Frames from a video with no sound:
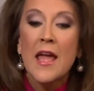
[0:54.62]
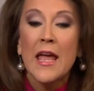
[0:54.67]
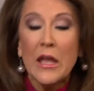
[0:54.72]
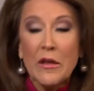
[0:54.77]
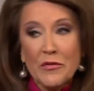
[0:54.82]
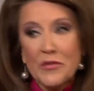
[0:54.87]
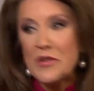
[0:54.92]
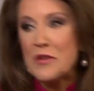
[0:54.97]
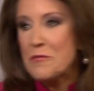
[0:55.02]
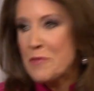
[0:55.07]

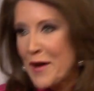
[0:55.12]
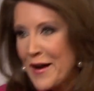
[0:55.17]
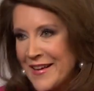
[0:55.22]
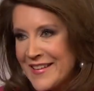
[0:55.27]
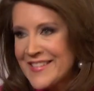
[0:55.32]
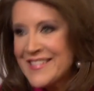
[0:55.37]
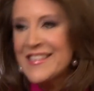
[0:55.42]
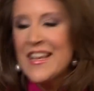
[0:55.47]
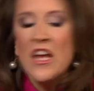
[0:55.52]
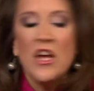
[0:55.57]
If she
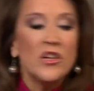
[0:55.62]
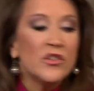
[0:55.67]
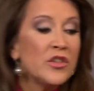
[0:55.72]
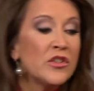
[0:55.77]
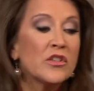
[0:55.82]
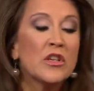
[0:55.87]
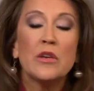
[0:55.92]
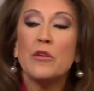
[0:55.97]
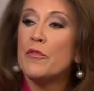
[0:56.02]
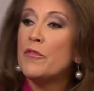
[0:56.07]
runs,
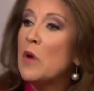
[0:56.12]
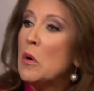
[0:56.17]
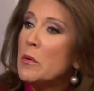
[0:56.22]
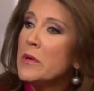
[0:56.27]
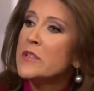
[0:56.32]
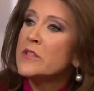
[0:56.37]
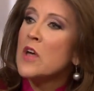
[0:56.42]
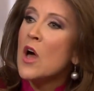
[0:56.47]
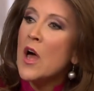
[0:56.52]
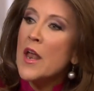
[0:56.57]
she's going to
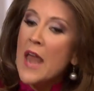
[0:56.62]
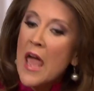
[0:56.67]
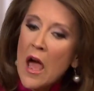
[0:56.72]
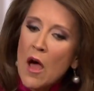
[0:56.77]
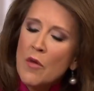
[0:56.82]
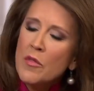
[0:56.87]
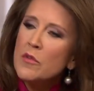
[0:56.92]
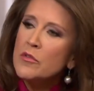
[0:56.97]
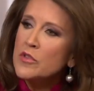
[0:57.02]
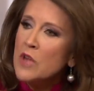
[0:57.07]
focus on
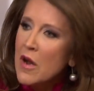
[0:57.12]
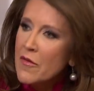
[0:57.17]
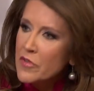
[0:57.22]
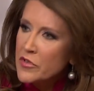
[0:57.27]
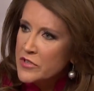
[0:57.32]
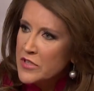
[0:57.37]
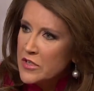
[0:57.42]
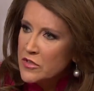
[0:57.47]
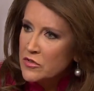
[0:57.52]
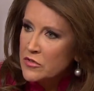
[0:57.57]
how those
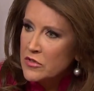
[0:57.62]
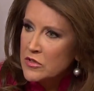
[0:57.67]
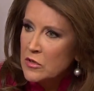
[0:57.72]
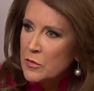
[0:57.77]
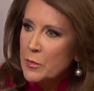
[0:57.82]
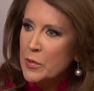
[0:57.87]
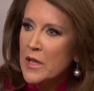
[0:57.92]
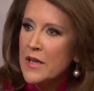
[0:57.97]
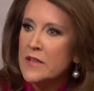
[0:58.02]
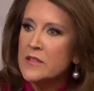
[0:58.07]
conversations
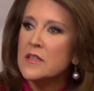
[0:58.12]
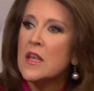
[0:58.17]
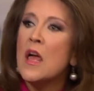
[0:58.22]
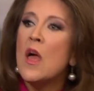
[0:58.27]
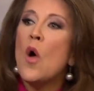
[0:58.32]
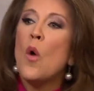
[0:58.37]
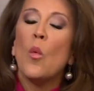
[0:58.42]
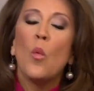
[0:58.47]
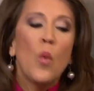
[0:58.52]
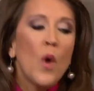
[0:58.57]
took place,
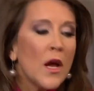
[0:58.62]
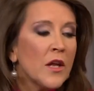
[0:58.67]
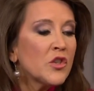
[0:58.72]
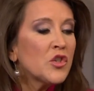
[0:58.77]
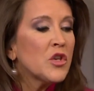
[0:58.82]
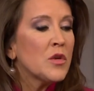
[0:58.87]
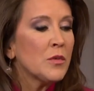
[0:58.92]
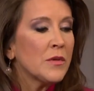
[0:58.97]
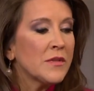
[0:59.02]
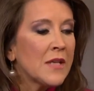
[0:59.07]
what
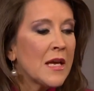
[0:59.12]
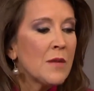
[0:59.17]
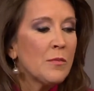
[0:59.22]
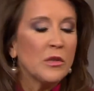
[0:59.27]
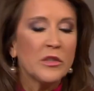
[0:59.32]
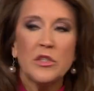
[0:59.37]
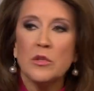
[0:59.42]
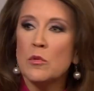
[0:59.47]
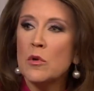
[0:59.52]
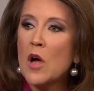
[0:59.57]
she was able
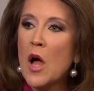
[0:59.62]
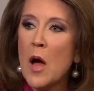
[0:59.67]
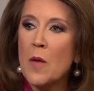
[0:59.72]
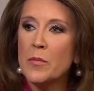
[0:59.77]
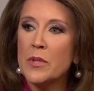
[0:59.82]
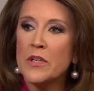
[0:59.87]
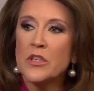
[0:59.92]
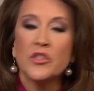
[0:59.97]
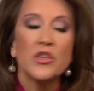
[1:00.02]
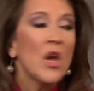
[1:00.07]
to
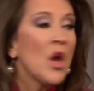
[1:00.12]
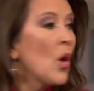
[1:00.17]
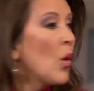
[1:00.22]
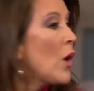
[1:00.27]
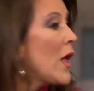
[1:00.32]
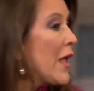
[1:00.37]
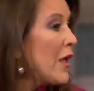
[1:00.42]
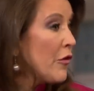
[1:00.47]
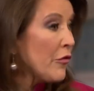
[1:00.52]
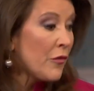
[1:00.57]
accomplish,
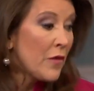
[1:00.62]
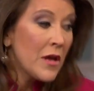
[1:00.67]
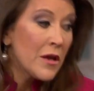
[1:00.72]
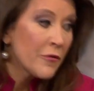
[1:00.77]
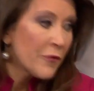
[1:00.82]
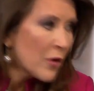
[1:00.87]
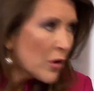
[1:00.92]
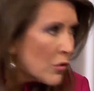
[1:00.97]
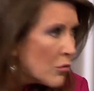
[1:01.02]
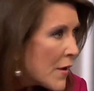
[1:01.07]
if, if
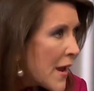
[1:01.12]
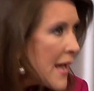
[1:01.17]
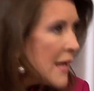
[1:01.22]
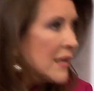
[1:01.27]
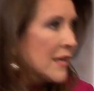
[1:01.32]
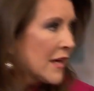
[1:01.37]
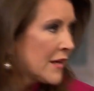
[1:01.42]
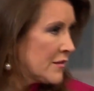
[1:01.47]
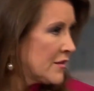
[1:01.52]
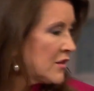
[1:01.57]
Iran
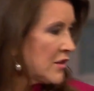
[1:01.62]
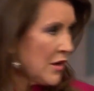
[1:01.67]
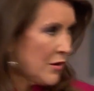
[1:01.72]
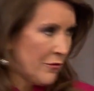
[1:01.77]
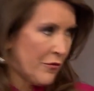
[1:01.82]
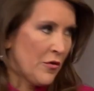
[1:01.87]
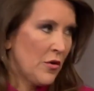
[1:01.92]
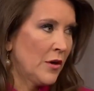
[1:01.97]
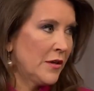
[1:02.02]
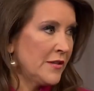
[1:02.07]
gets done,
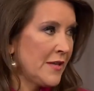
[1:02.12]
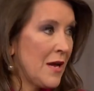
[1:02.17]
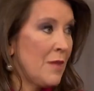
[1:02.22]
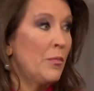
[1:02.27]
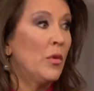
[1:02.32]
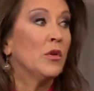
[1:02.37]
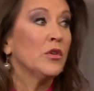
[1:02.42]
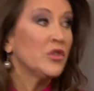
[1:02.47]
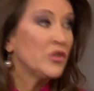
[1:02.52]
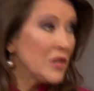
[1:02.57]
for
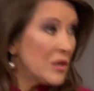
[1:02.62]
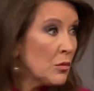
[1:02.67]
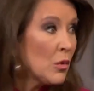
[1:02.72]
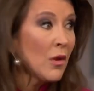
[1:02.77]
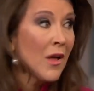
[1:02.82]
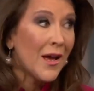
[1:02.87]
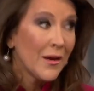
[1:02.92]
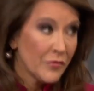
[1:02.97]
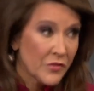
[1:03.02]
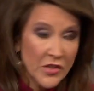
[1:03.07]
example, she will
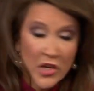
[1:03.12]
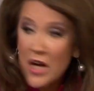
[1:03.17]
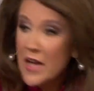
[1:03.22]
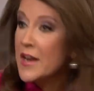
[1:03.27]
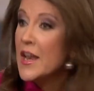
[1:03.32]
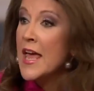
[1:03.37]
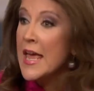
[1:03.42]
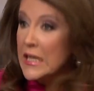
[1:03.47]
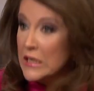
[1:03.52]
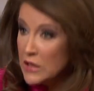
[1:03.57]
have
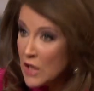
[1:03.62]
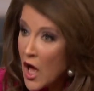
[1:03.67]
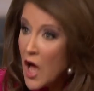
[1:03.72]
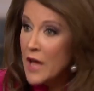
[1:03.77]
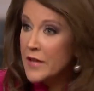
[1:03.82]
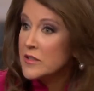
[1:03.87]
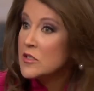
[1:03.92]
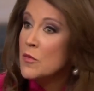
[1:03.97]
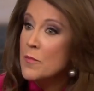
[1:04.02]
done a lot